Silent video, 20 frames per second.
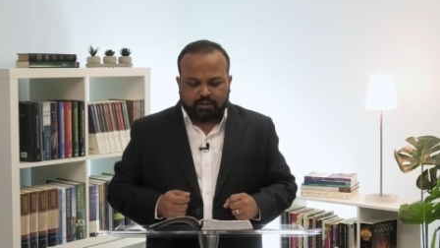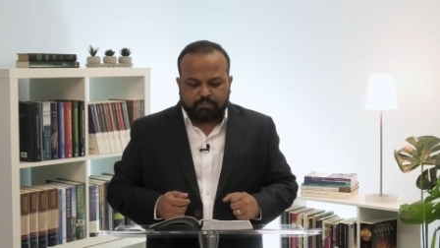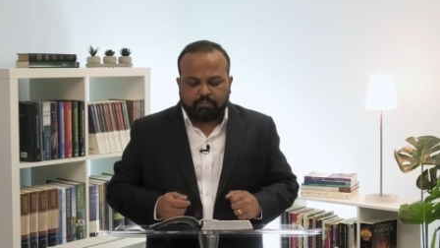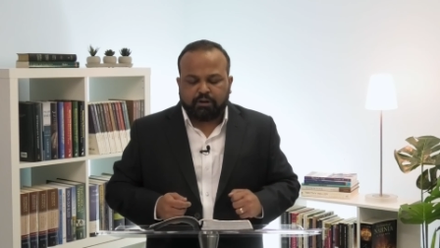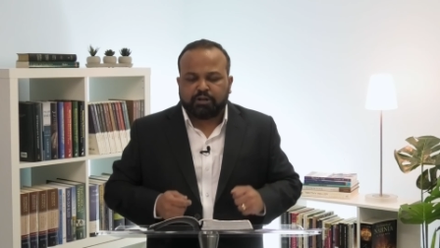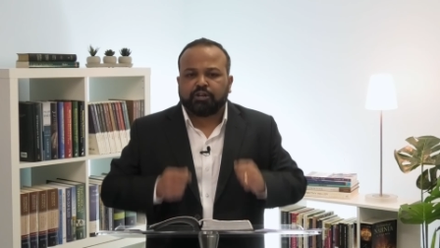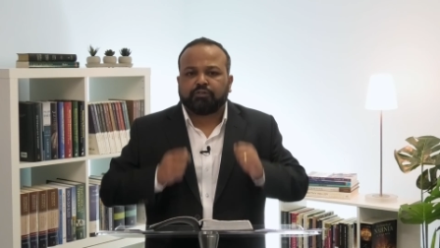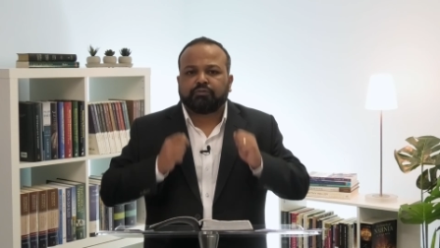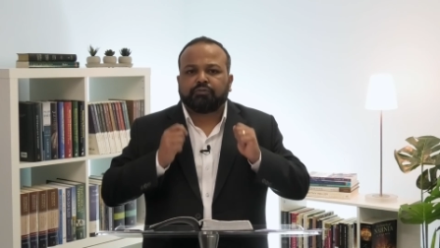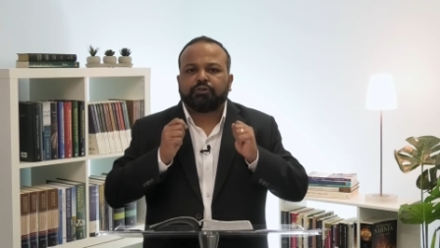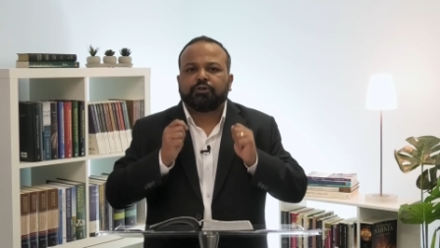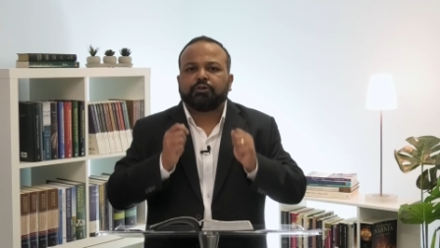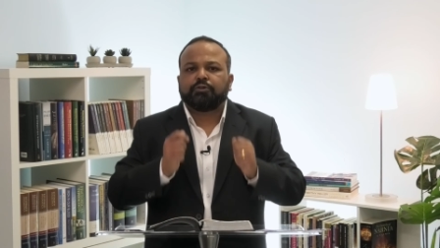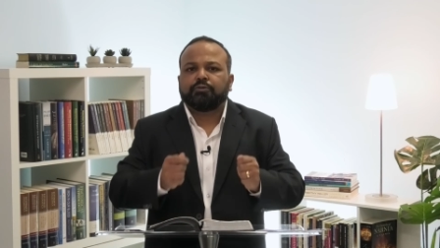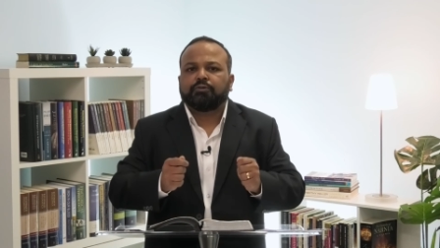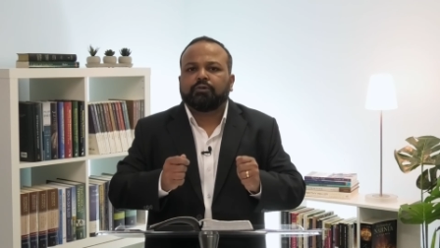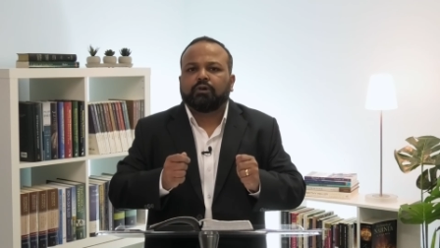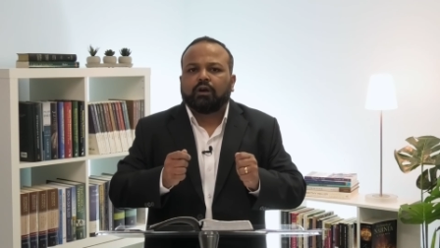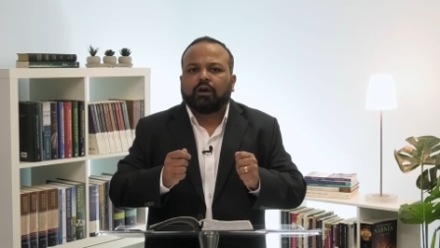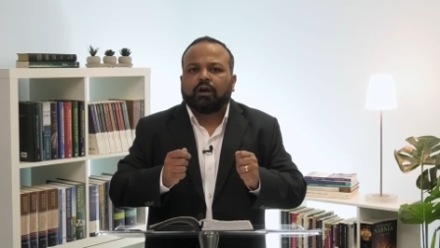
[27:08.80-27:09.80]
But if
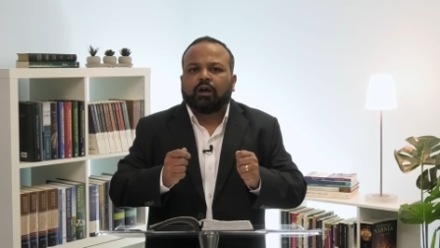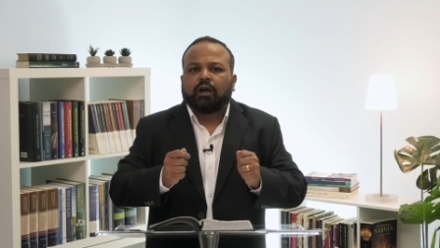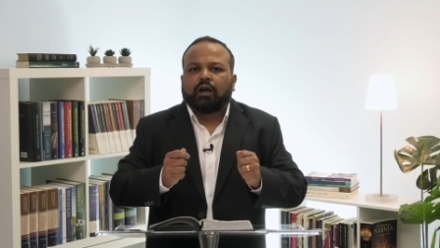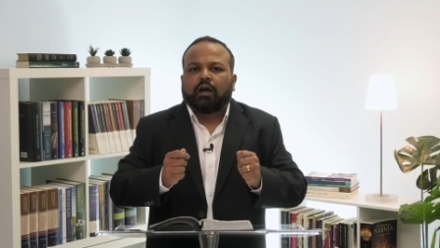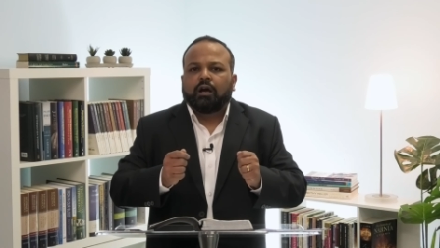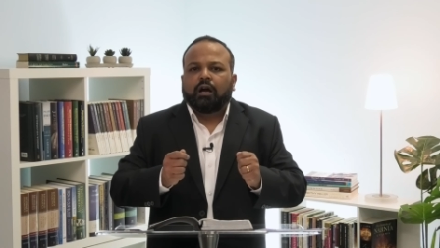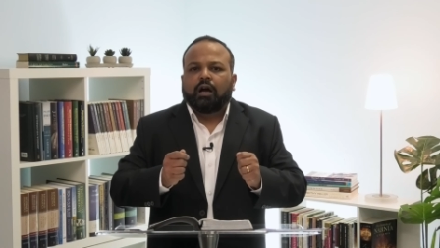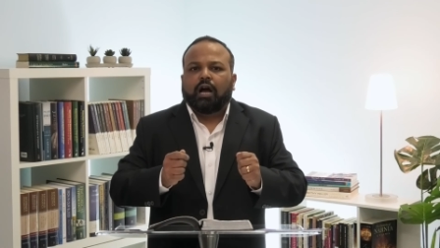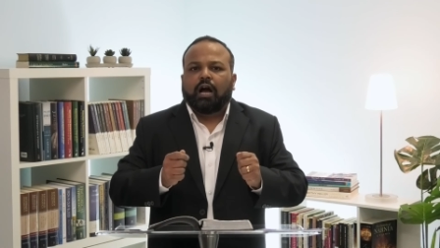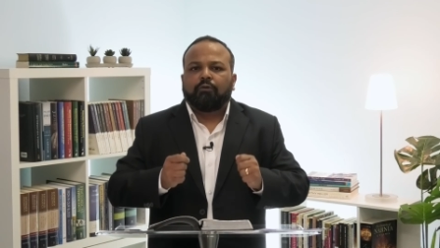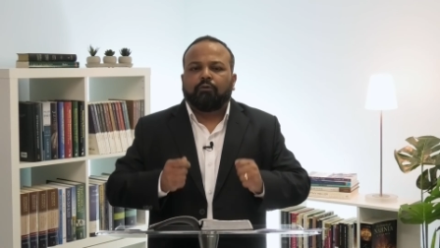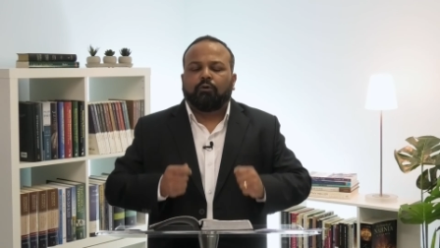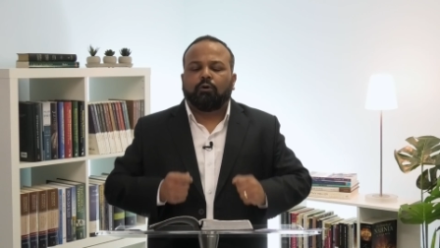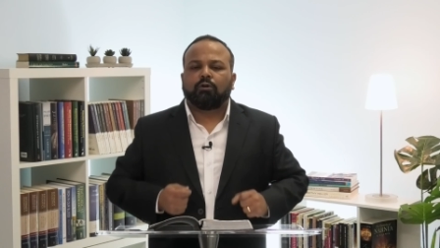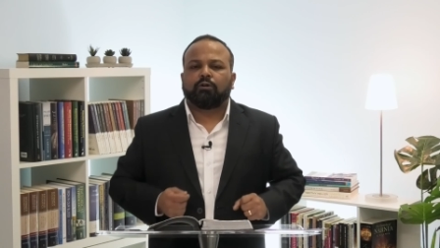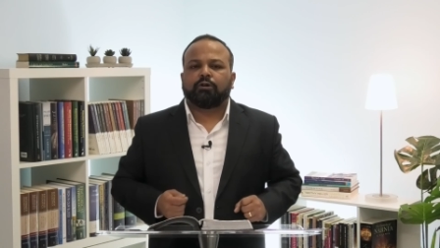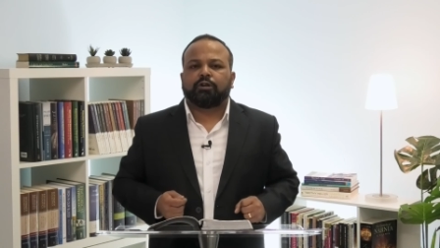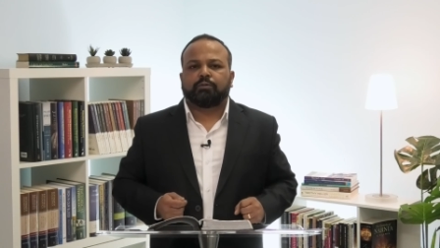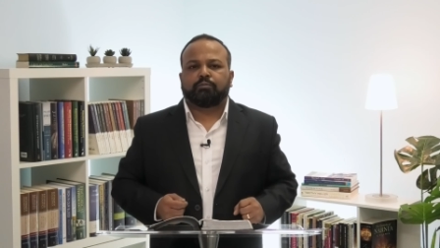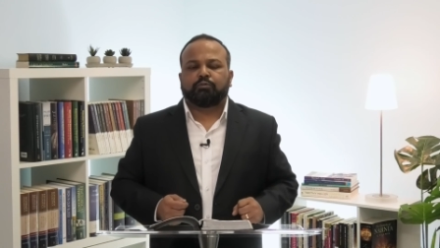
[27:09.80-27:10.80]
you have
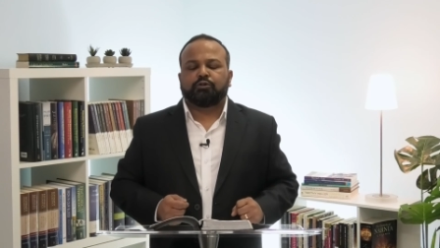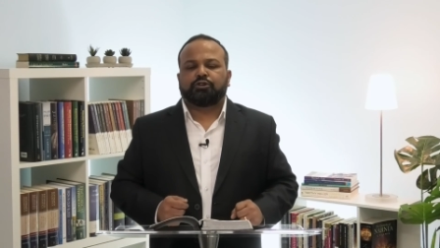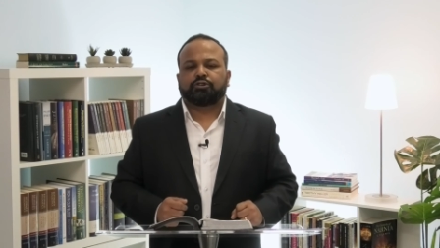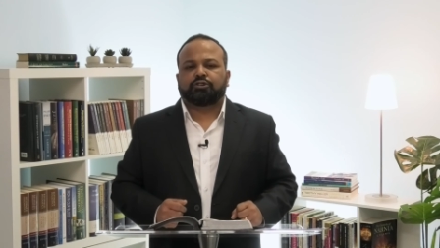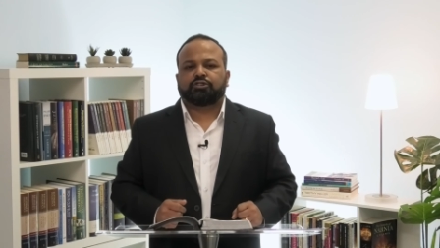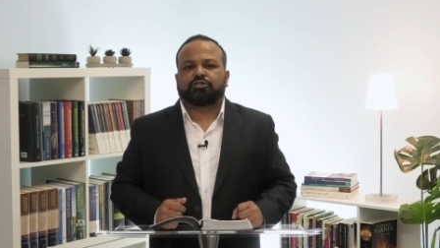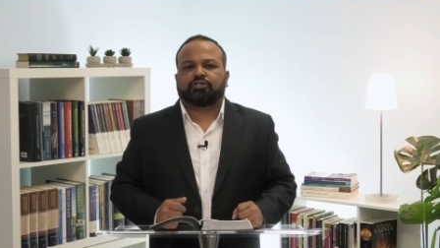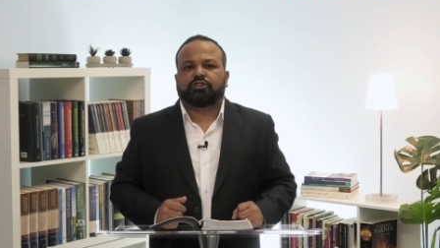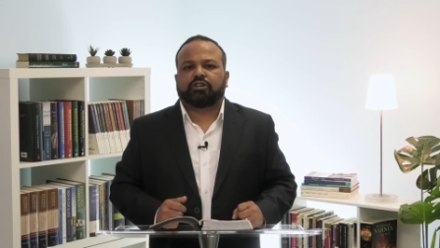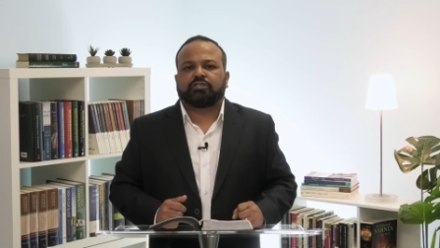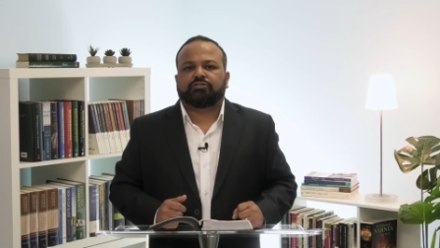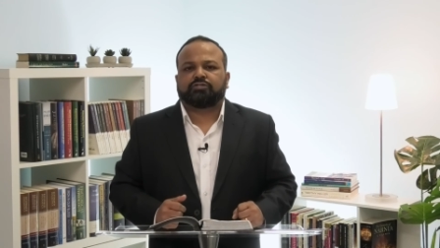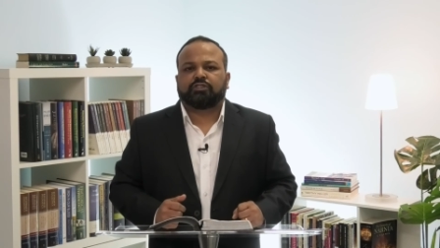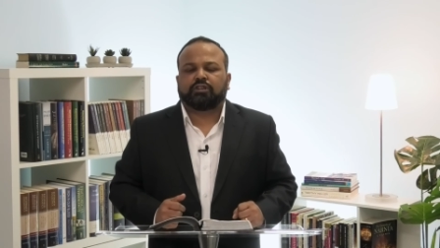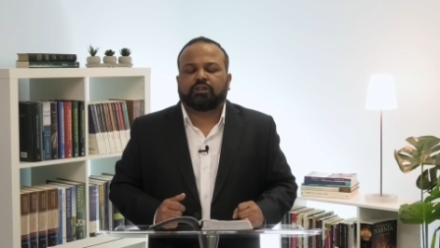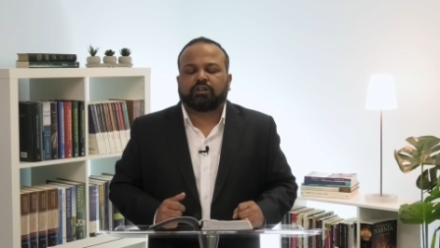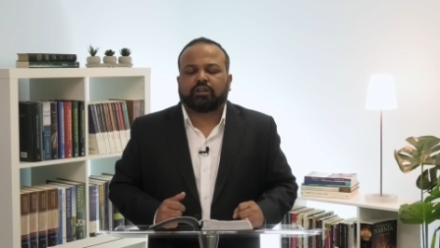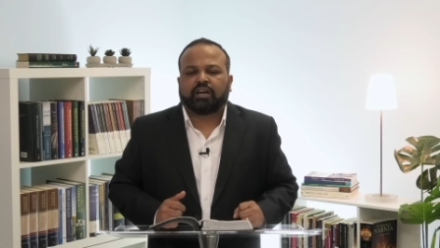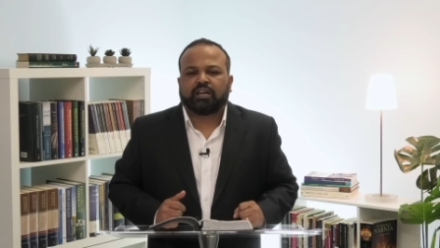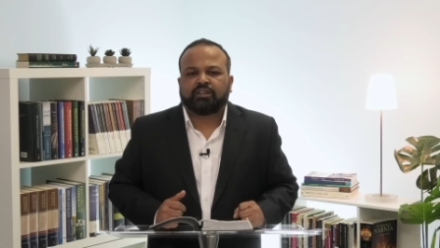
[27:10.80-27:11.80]
already put your trust
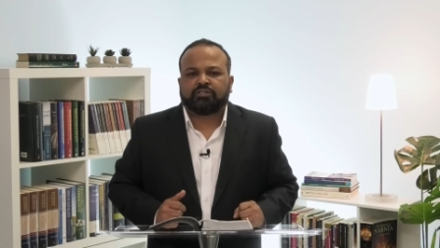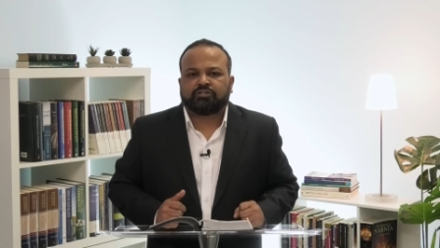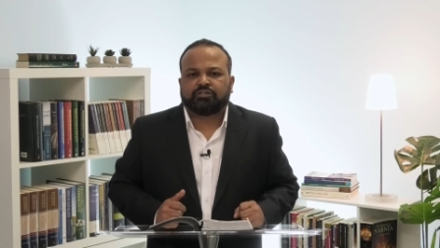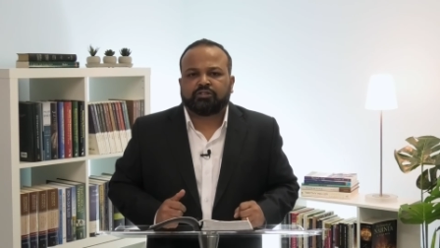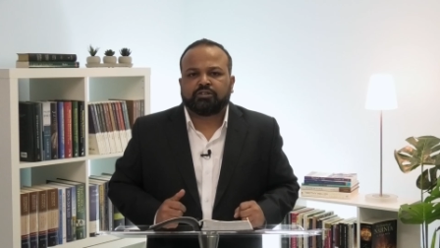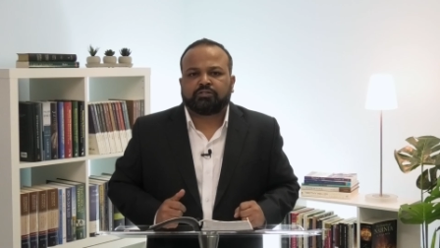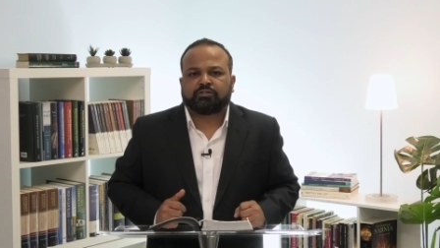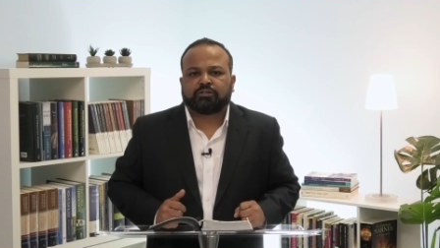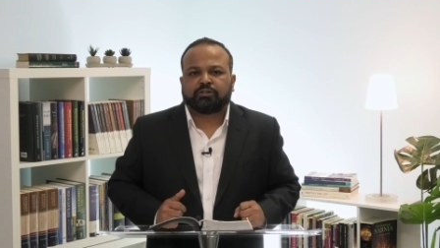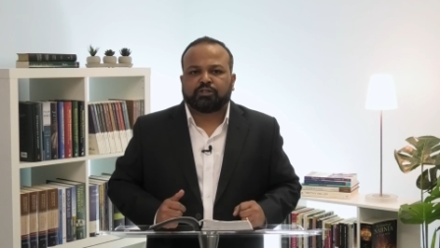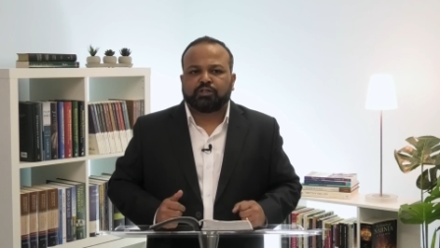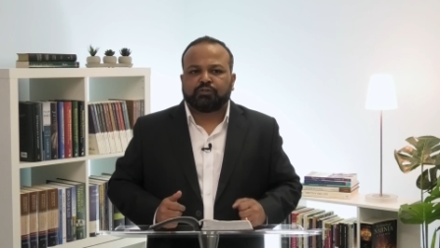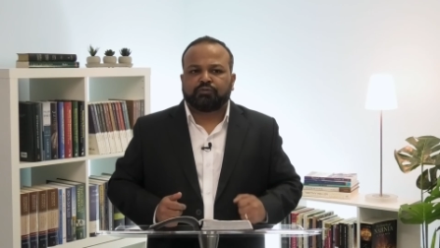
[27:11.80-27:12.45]
in Christ Jesus,